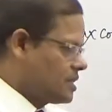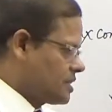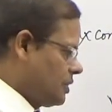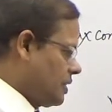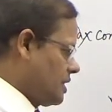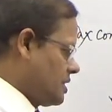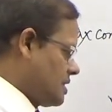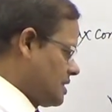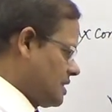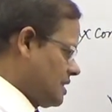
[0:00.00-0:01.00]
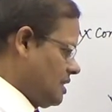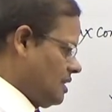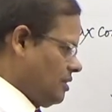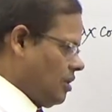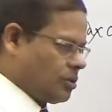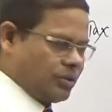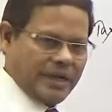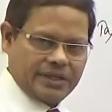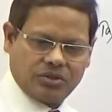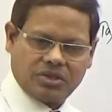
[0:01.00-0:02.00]
So it is, you have to
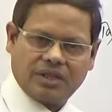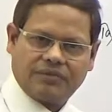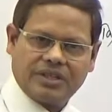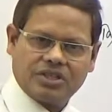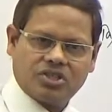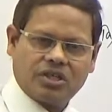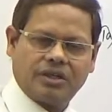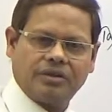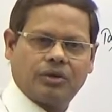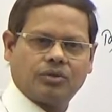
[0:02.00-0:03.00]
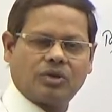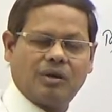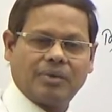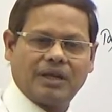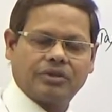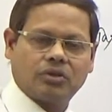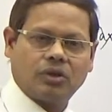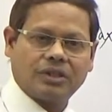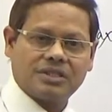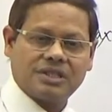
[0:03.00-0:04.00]
get yourself registered, you have to comply with
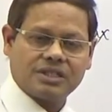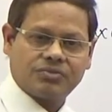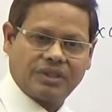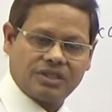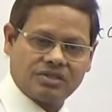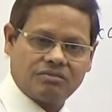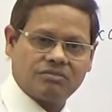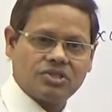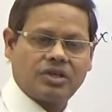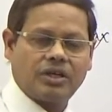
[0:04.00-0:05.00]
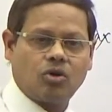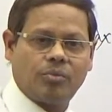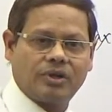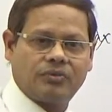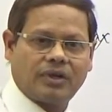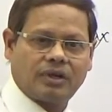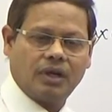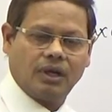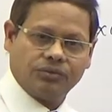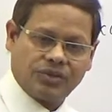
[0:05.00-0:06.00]
all these things with this state government for
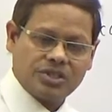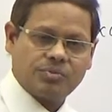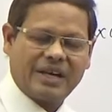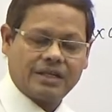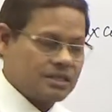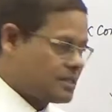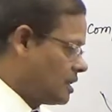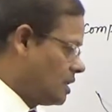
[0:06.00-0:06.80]
these matters.